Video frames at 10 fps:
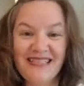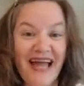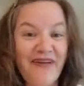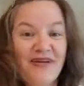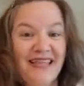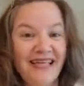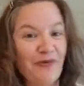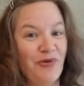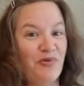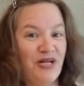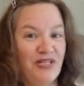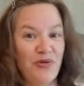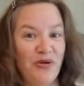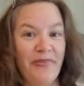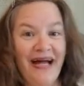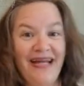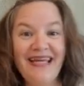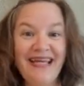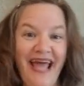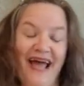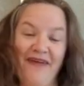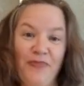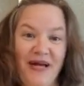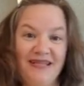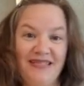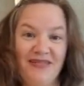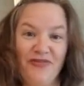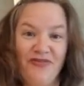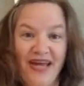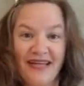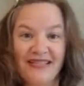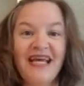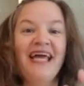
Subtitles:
everything that we put into our body can have a positive effect